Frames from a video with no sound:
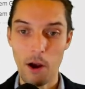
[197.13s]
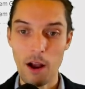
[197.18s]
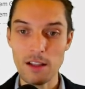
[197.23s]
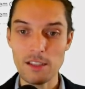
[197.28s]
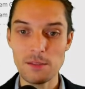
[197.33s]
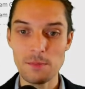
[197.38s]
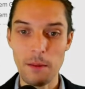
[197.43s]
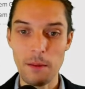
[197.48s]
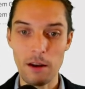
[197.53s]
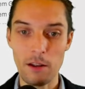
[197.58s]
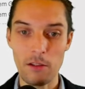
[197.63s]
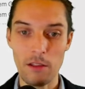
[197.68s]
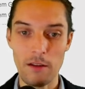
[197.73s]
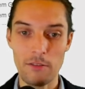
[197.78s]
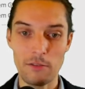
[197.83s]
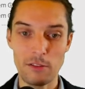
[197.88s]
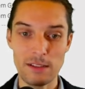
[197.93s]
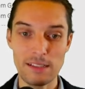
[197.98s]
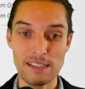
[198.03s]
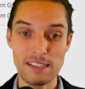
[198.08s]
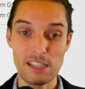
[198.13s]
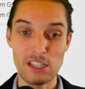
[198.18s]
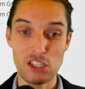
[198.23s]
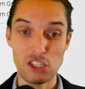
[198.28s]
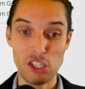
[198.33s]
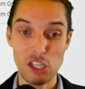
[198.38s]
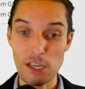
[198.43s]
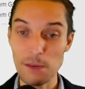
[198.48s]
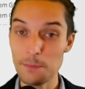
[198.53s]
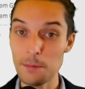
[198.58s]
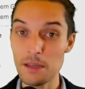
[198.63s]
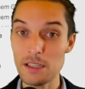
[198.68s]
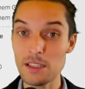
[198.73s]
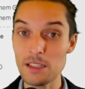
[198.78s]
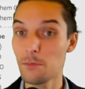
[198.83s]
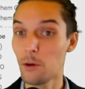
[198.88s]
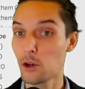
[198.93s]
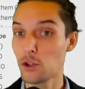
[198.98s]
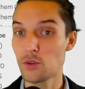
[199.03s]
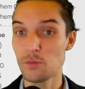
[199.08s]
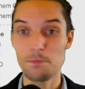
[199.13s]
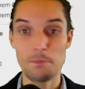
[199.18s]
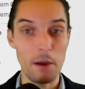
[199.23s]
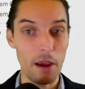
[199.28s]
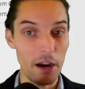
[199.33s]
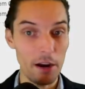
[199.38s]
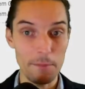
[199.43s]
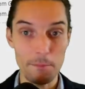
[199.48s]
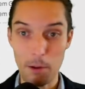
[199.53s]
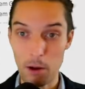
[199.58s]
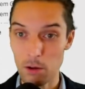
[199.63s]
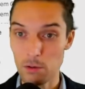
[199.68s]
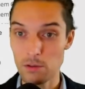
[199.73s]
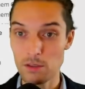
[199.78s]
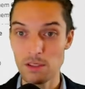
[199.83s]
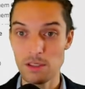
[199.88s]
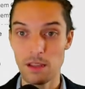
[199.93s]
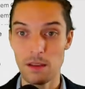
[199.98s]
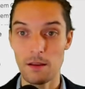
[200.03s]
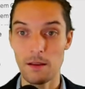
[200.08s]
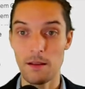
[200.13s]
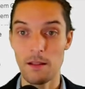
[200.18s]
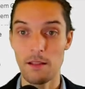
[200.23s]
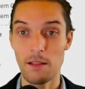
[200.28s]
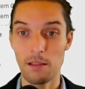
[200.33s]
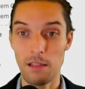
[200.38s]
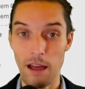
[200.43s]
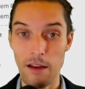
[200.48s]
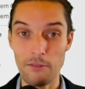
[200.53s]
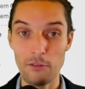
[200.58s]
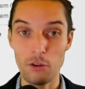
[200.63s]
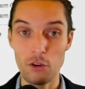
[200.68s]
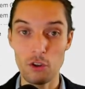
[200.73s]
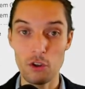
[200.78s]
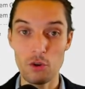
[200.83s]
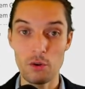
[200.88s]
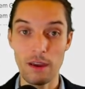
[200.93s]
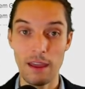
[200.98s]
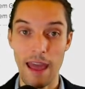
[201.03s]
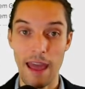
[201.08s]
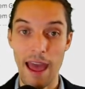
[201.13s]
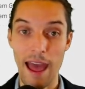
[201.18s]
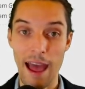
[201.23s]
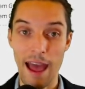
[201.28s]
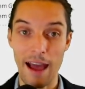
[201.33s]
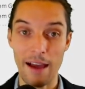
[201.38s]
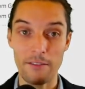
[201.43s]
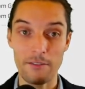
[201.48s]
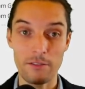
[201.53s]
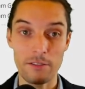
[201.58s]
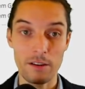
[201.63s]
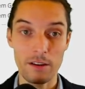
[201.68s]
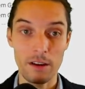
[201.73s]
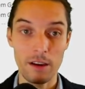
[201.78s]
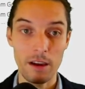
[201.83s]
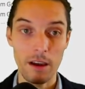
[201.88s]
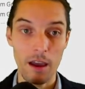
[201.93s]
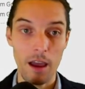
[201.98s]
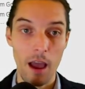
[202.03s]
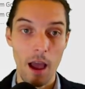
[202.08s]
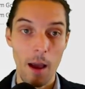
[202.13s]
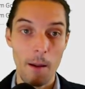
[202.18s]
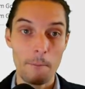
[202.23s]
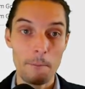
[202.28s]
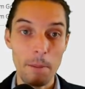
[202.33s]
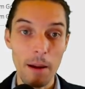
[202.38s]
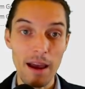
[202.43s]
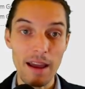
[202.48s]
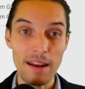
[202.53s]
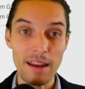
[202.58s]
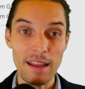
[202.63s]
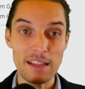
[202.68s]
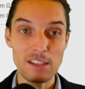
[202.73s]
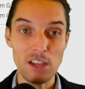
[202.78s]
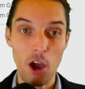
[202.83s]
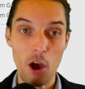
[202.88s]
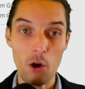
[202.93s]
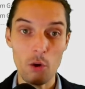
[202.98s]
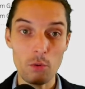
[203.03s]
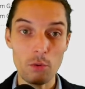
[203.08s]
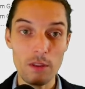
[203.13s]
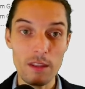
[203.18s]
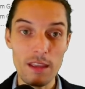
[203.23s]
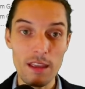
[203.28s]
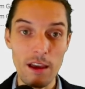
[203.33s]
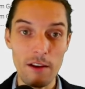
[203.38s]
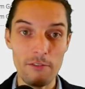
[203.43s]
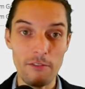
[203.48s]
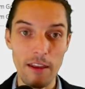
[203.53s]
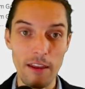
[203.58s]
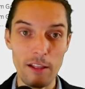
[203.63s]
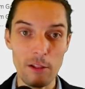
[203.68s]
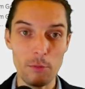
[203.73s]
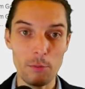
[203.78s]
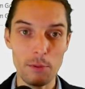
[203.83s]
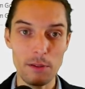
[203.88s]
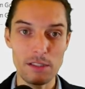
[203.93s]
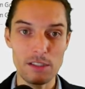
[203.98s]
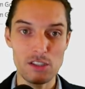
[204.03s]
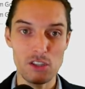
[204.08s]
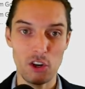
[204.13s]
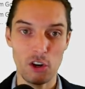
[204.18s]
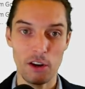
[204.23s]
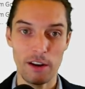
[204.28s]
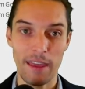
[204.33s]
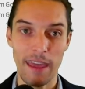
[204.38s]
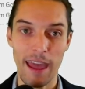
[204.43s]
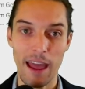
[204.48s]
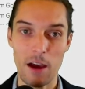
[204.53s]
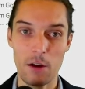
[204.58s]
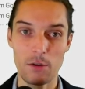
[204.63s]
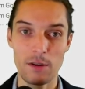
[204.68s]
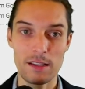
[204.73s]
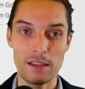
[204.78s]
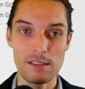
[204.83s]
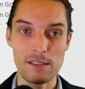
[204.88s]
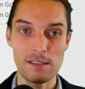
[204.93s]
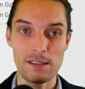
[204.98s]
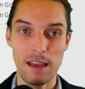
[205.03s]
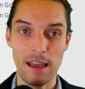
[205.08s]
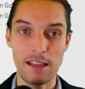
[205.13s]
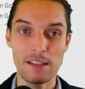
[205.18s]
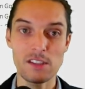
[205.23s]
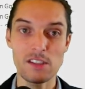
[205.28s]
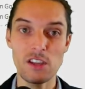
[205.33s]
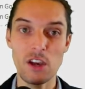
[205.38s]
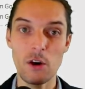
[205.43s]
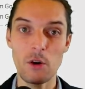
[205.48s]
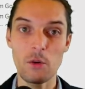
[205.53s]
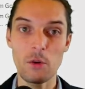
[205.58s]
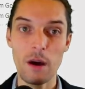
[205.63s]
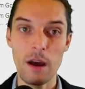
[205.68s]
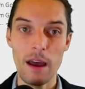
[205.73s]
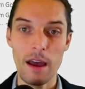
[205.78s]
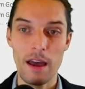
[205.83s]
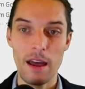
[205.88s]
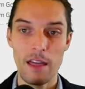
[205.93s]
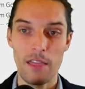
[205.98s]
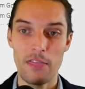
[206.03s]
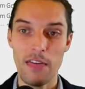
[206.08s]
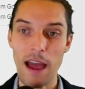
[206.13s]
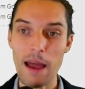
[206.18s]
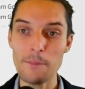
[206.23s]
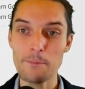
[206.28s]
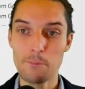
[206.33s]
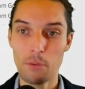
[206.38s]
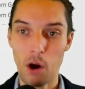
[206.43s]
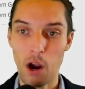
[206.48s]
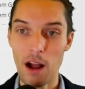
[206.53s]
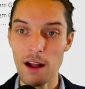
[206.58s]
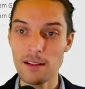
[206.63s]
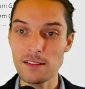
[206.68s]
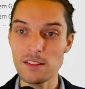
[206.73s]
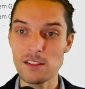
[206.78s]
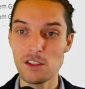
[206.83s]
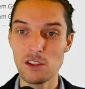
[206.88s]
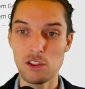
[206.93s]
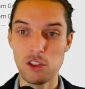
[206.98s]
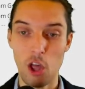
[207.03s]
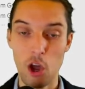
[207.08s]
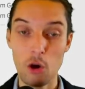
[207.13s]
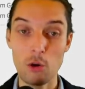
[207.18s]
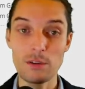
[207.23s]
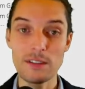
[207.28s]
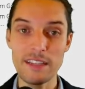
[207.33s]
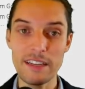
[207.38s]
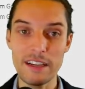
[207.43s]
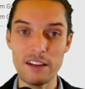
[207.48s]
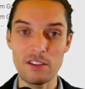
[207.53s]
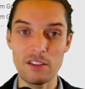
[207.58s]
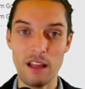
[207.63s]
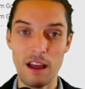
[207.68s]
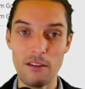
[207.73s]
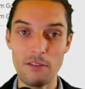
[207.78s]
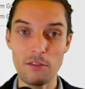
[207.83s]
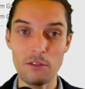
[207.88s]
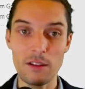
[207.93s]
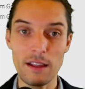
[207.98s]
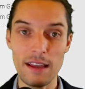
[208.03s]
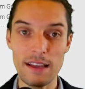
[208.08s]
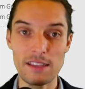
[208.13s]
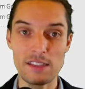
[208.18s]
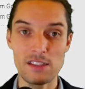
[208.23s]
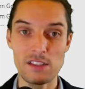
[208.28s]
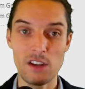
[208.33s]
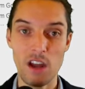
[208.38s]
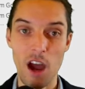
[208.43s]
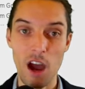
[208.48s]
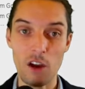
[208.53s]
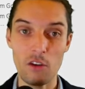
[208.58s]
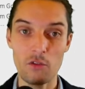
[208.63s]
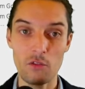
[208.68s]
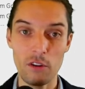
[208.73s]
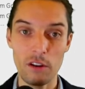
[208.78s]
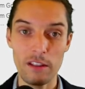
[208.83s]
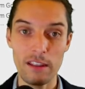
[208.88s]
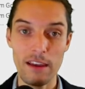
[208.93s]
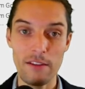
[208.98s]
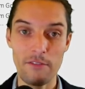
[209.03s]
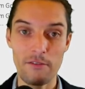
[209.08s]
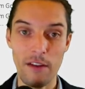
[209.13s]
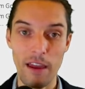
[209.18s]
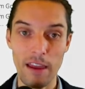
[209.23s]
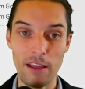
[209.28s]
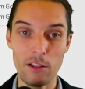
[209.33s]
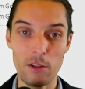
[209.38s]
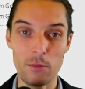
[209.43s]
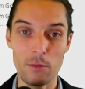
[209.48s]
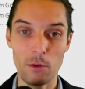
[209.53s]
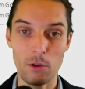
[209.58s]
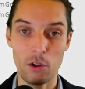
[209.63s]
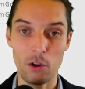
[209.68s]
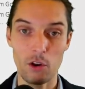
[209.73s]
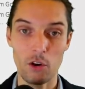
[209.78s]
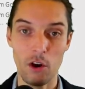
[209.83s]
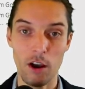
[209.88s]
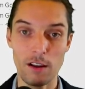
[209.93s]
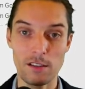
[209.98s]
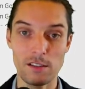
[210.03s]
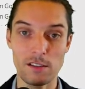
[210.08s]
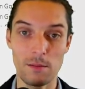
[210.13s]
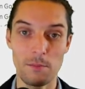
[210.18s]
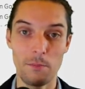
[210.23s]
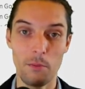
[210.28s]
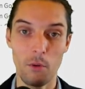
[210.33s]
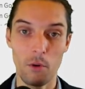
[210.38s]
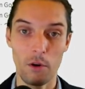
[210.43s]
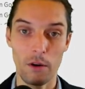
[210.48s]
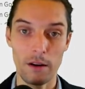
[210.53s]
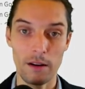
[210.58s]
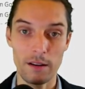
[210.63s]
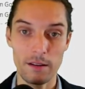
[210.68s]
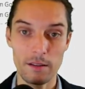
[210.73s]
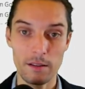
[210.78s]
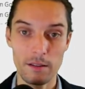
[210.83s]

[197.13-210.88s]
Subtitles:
metal level is the cheapest, most bare bones level you can have, but it's only available in certain counties. And so that bronze low tier level is not really available across the board.